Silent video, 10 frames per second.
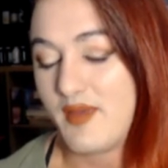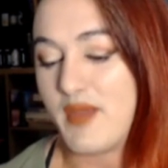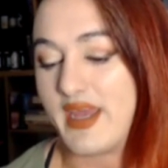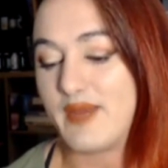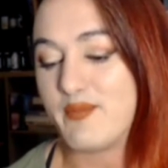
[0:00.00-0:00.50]

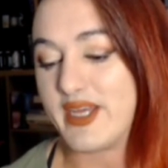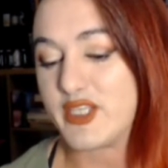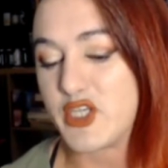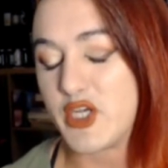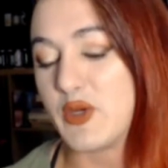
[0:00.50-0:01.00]

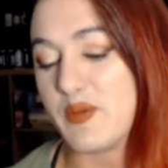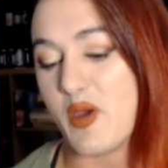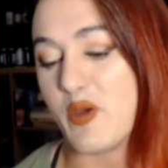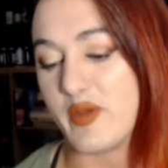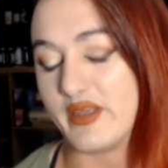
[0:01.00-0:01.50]
My 2
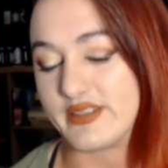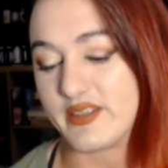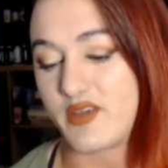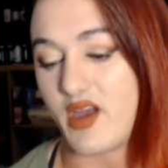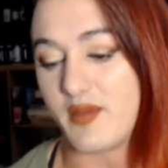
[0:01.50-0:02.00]
moments
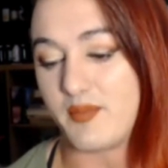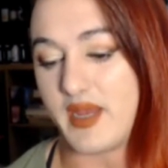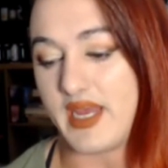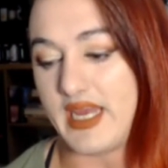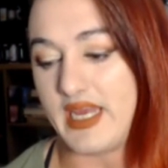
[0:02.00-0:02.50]
have got to
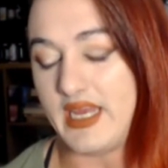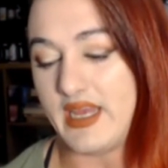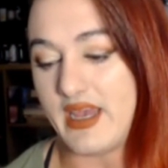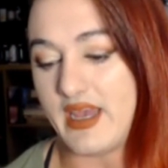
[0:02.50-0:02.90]
be